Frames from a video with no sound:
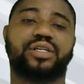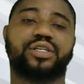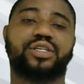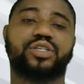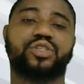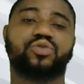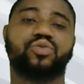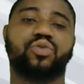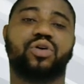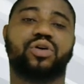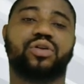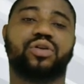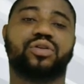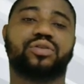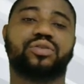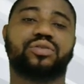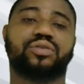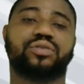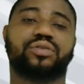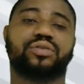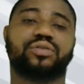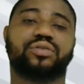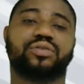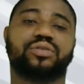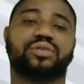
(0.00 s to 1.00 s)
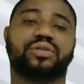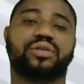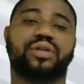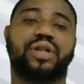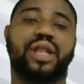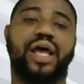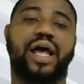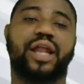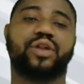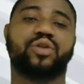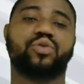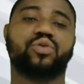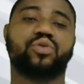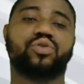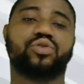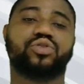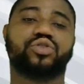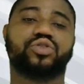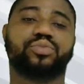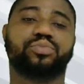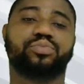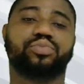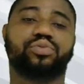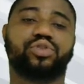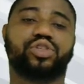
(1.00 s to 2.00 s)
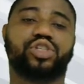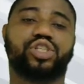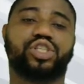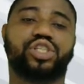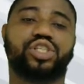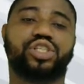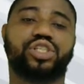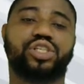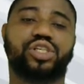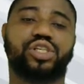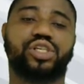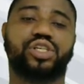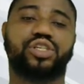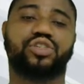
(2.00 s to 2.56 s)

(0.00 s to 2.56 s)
This one that looks bushy